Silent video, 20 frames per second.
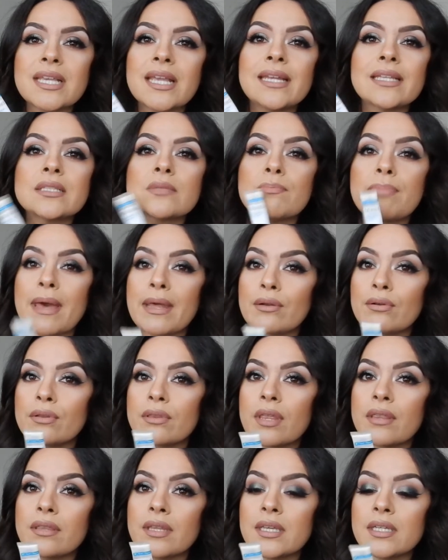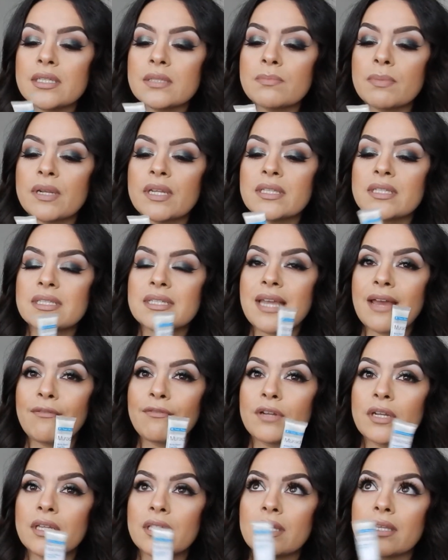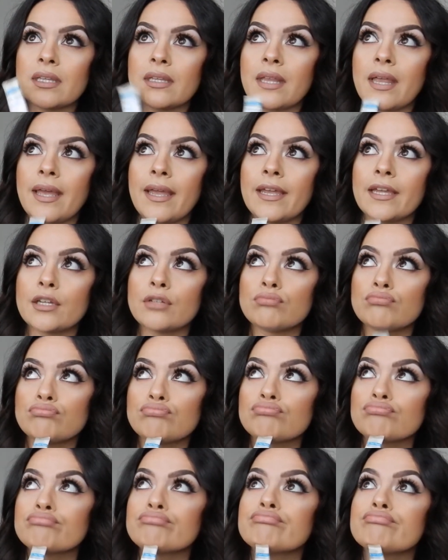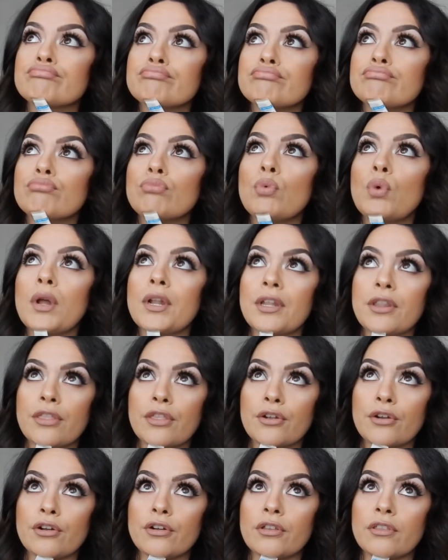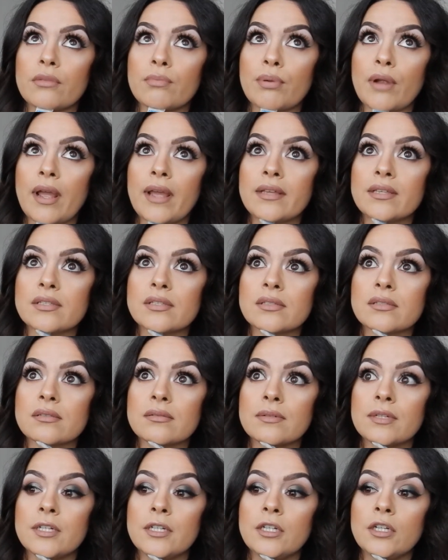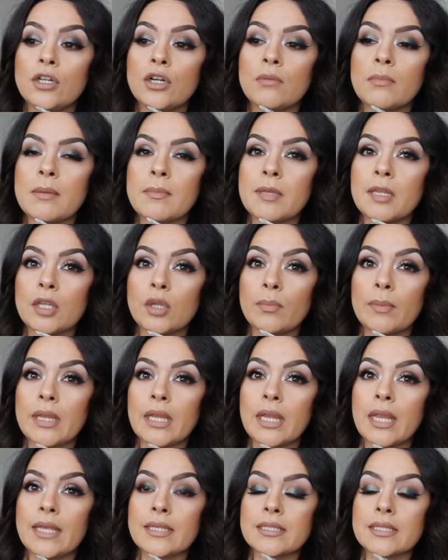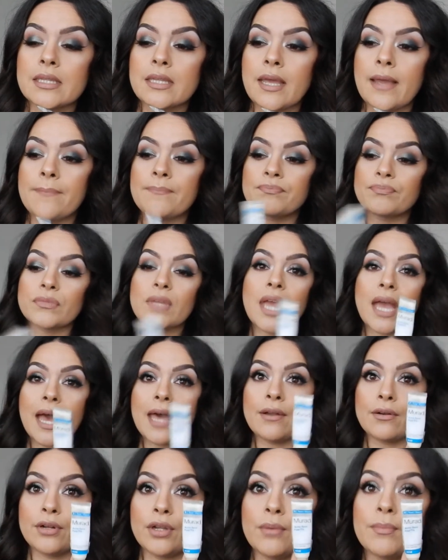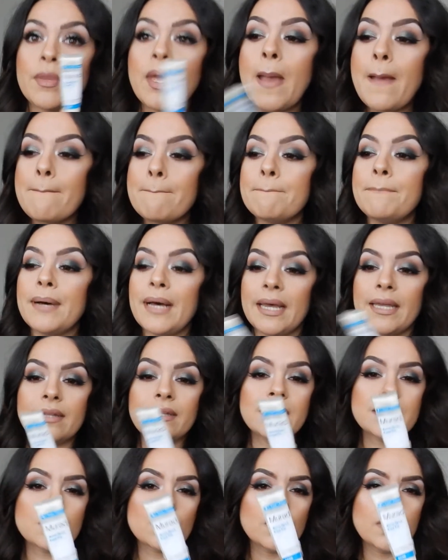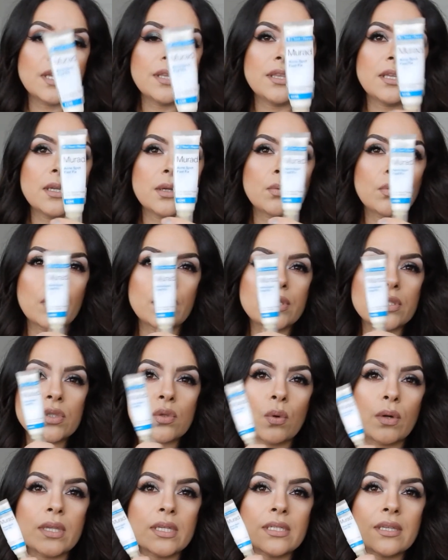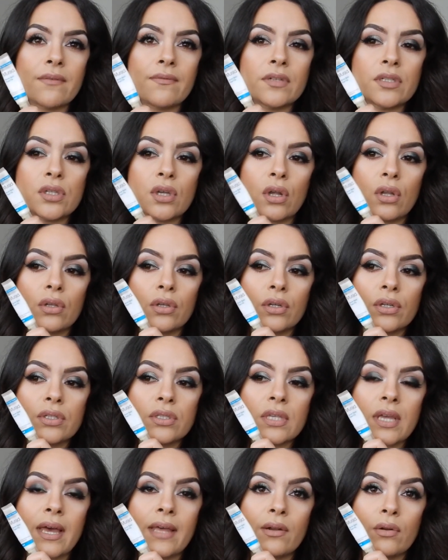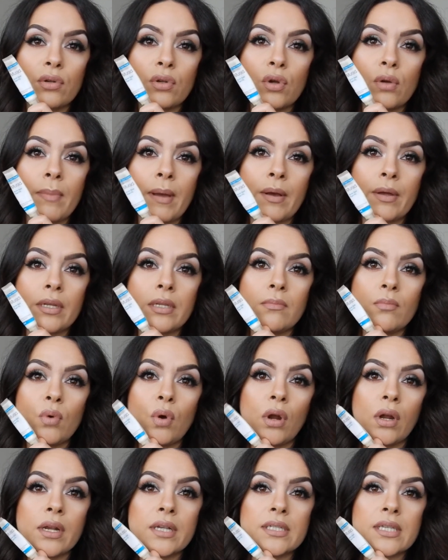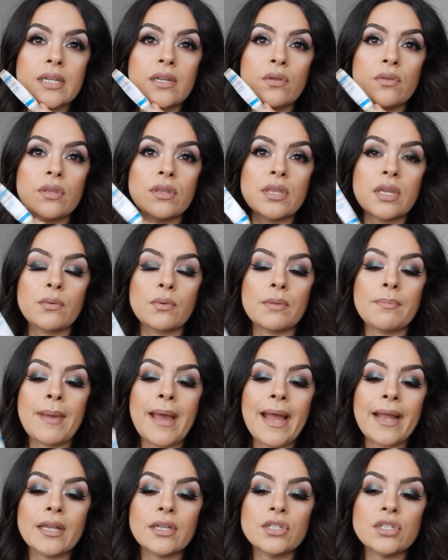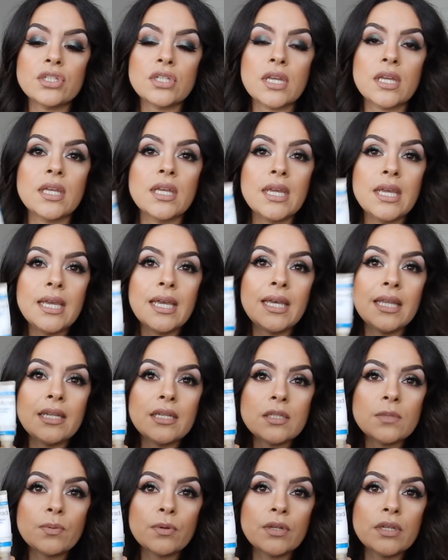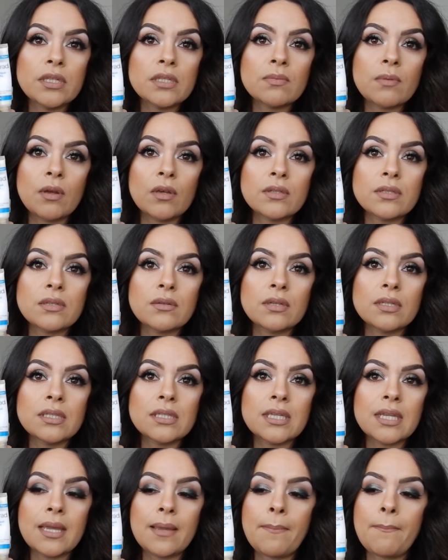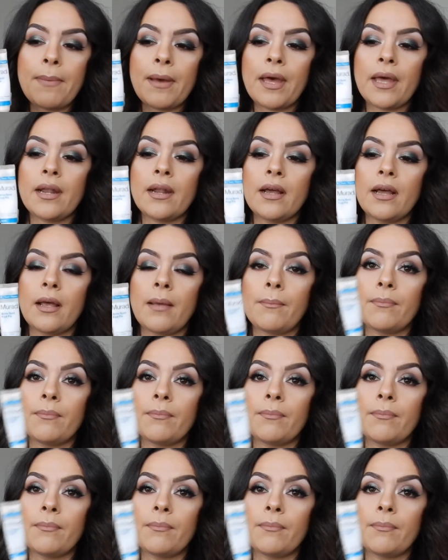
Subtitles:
say it's better than this, but it's definitely like 1/3 of the price, maybe a little bit less than that. I don't know. But this one I think runs $27. I don't know about any more because I know that they repackaged it. It is pretty small as you can see, but